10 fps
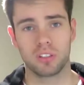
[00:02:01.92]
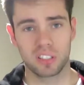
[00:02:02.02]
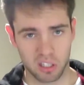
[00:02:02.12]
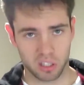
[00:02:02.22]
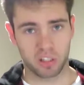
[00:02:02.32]

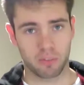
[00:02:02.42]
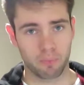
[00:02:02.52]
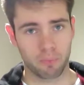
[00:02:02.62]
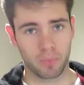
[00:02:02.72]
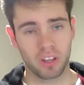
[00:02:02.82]

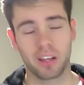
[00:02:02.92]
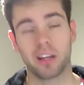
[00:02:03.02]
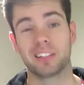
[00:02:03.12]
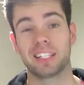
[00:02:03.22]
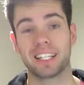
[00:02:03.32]
silicon.
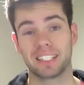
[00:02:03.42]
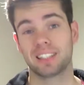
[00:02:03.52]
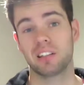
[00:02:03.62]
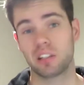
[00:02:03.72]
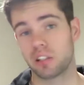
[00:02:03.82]
And to get
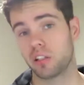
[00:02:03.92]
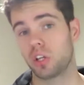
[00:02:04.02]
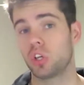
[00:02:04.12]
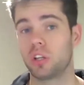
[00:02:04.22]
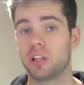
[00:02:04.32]
silicon,
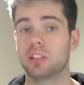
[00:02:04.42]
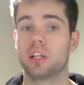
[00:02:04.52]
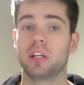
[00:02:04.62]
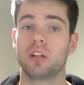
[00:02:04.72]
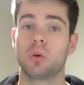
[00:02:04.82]
you need to heat